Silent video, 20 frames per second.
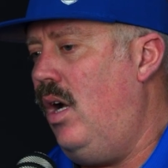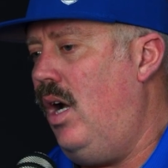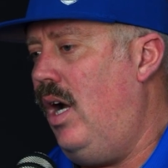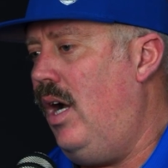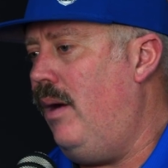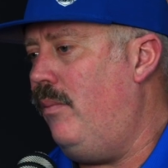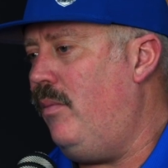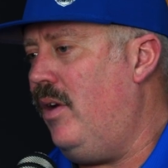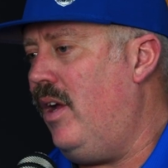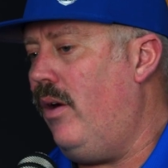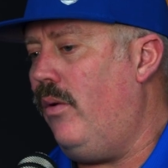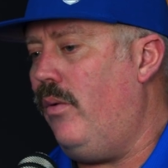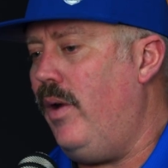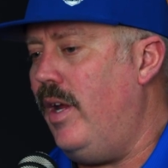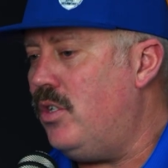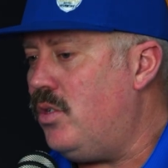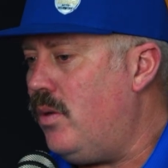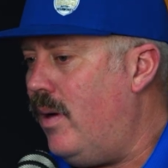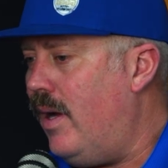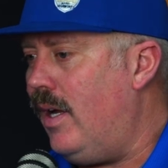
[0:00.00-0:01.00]
got a
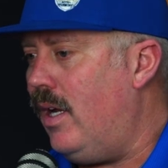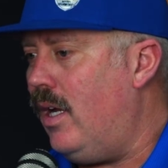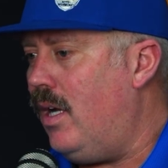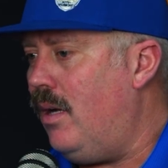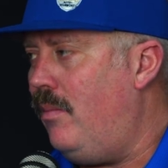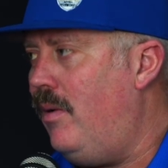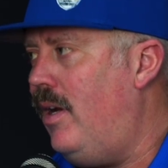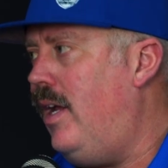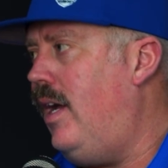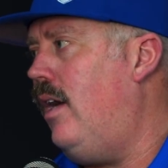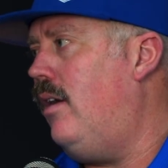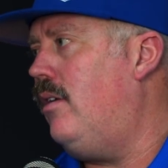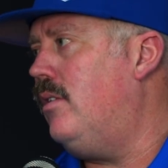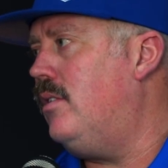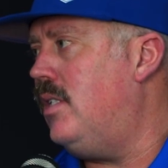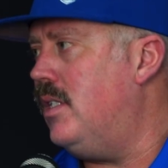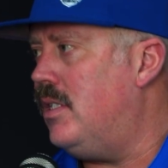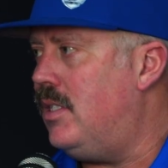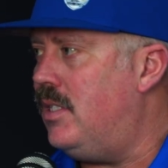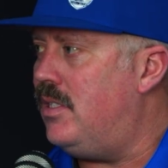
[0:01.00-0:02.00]
Ranch Wagon coming out, a
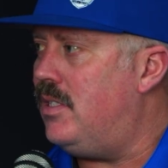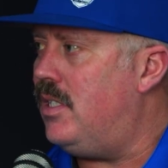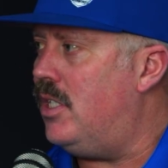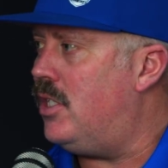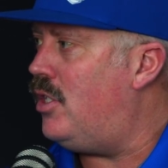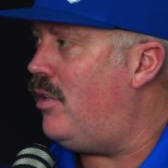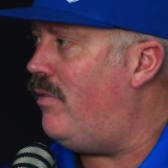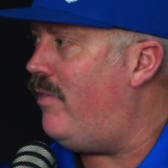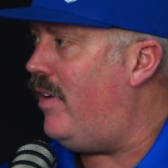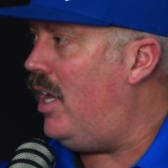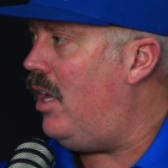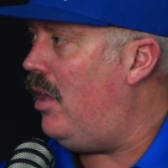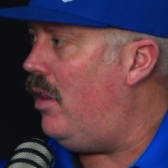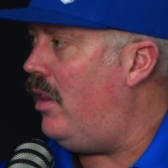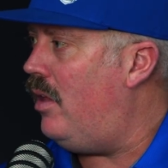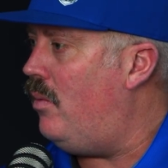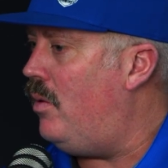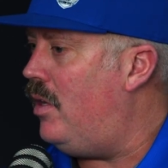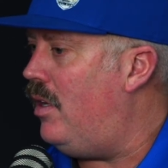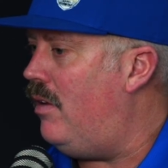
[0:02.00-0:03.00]
66 Chevelle
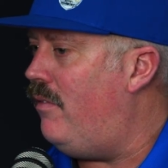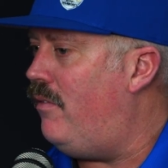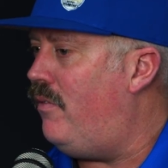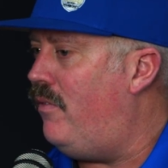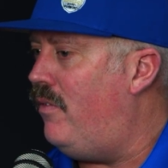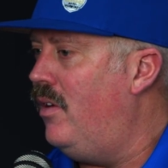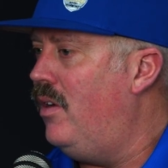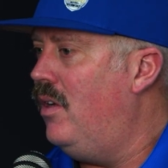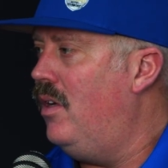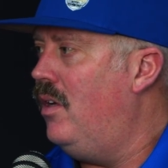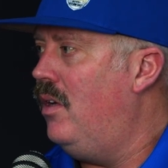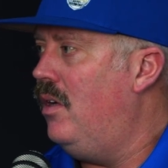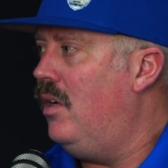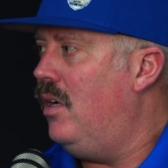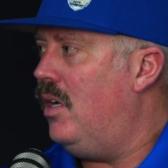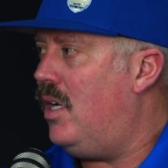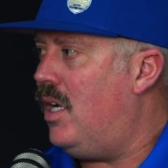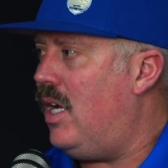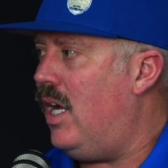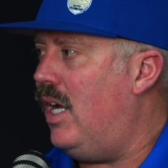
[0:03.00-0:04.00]
that we've
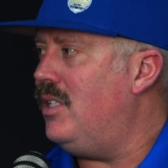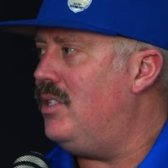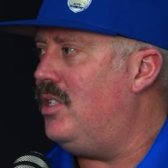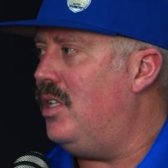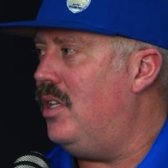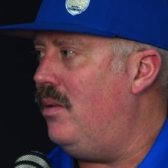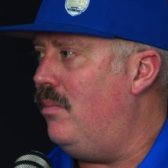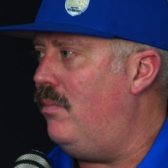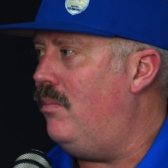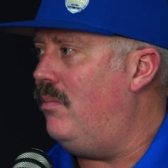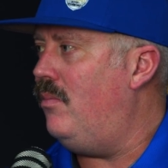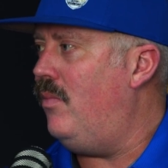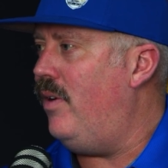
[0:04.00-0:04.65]
cut to them.